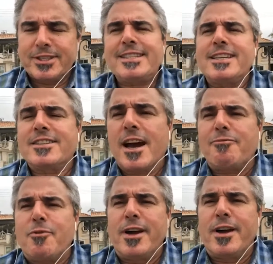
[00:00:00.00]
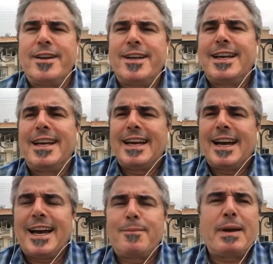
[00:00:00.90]
That's a tough one.
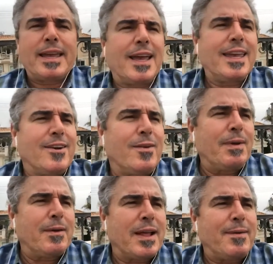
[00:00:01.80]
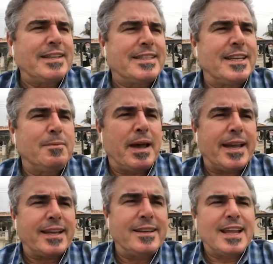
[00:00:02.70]
I, I might, you know, I mean, I mean, sitting
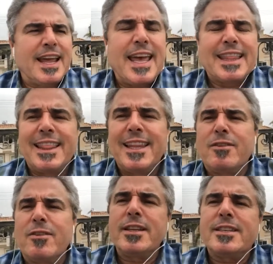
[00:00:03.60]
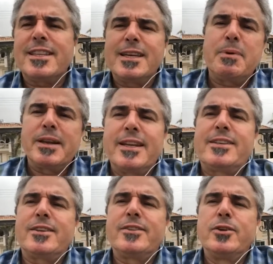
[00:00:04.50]
back and and literally sleeping in
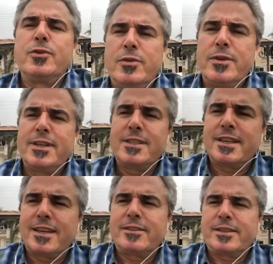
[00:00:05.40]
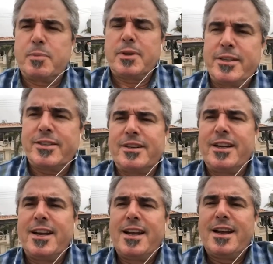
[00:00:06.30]
till noon is a guilty pleasure.
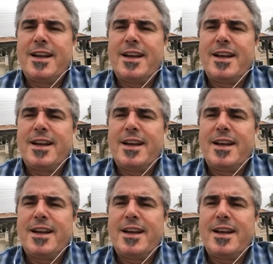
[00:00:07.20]
Okay.